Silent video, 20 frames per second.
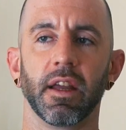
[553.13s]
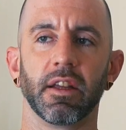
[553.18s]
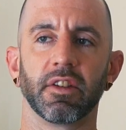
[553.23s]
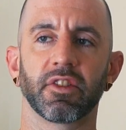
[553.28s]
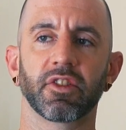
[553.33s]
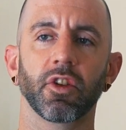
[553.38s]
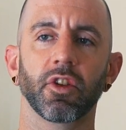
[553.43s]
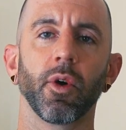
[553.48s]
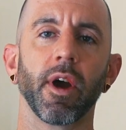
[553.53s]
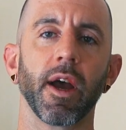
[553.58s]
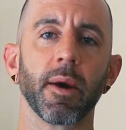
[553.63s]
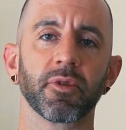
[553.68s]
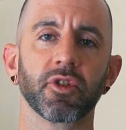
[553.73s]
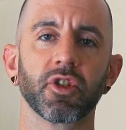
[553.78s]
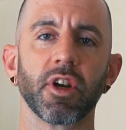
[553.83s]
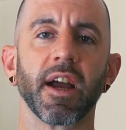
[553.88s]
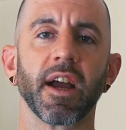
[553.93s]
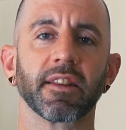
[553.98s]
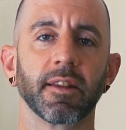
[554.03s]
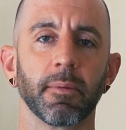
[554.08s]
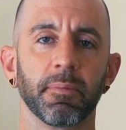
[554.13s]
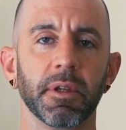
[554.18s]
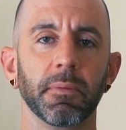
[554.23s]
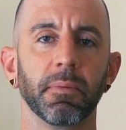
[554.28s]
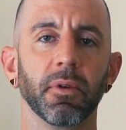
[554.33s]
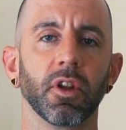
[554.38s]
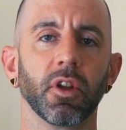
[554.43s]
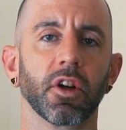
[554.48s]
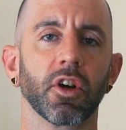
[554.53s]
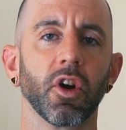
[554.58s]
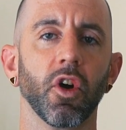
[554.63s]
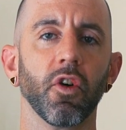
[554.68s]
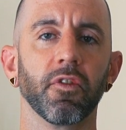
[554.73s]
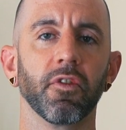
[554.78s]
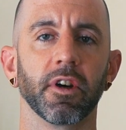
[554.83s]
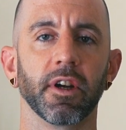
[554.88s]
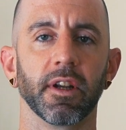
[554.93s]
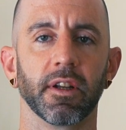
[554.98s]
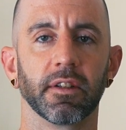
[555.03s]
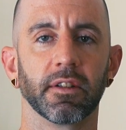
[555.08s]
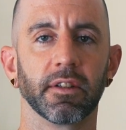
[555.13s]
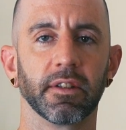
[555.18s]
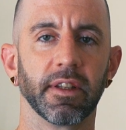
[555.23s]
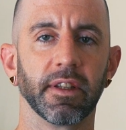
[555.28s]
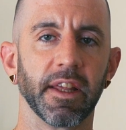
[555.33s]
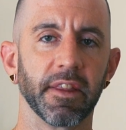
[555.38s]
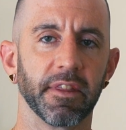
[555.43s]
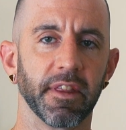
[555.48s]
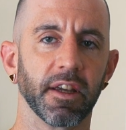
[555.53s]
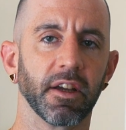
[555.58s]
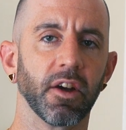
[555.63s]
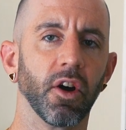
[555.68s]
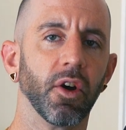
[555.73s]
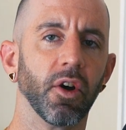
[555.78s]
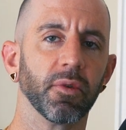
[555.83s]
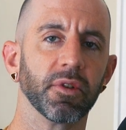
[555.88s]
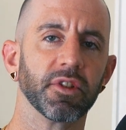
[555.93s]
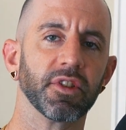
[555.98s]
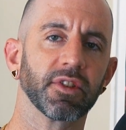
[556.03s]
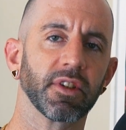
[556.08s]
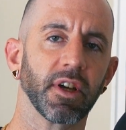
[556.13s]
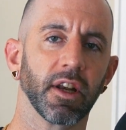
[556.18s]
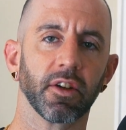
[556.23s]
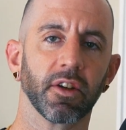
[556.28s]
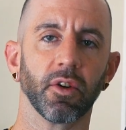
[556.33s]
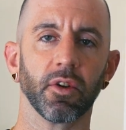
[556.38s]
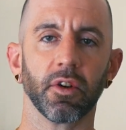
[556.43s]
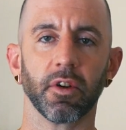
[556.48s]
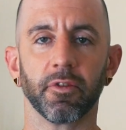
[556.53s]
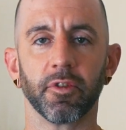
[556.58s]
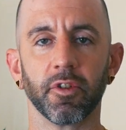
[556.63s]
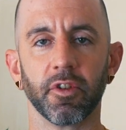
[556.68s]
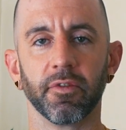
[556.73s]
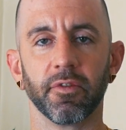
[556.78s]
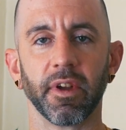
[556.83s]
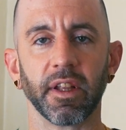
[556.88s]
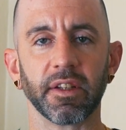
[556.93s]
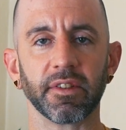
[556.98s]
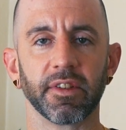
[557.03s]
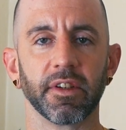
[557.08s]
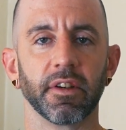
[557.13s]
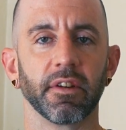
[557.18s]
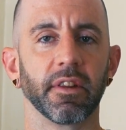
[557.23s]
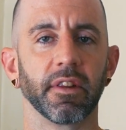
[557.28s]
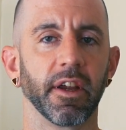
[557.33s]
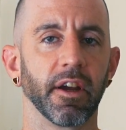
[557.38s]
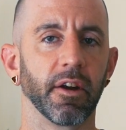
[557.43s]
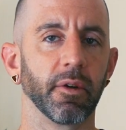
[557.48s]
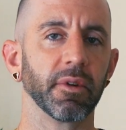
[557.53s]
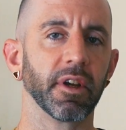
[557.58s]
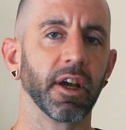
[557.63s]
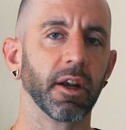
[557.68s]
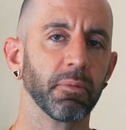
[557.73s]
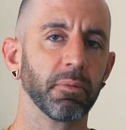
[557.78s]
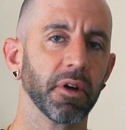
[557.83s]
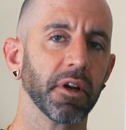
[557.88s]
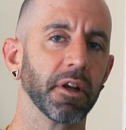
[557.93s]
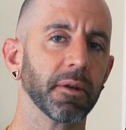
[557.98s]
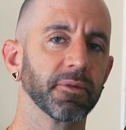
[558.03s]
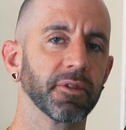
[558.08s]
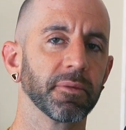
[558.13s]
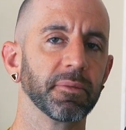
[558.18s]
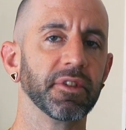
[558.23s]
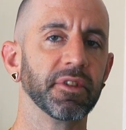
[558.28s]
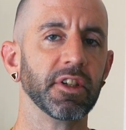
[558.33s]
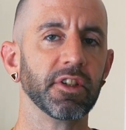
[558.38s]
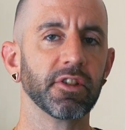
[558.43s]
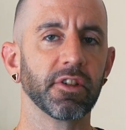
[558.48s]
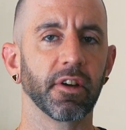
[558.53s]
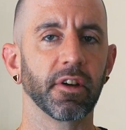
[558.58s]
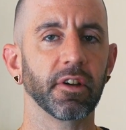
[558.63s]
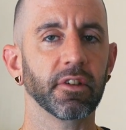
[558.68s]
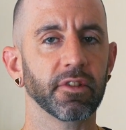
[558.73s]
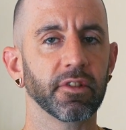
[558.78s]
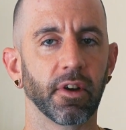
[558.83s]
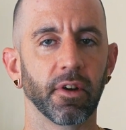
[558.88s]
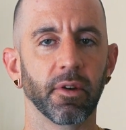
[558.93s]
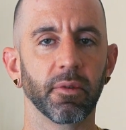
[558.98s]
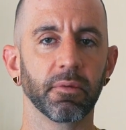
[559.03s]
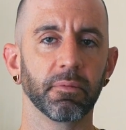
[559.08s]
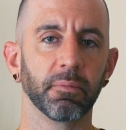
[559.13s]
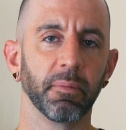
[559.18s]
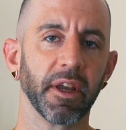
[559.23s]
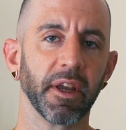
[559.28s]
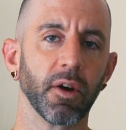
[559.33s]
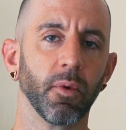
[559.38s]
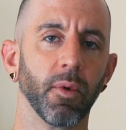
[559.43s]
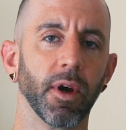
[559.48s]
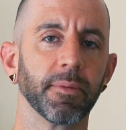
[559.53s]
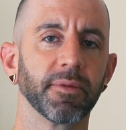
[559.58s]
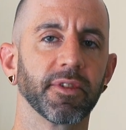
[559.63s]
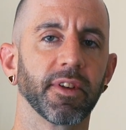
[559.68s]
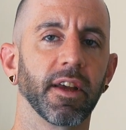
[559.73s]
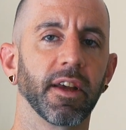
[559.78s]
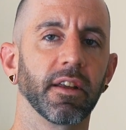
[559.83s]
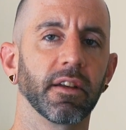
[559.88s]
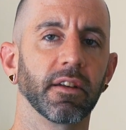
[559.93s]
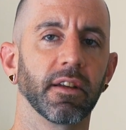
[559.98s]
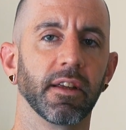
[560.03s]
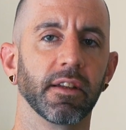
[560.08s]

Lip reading: It's so abstract that people look over it and they think, oh, we just got to go to a few events here or there. We got to print up some t-shirts or make a website.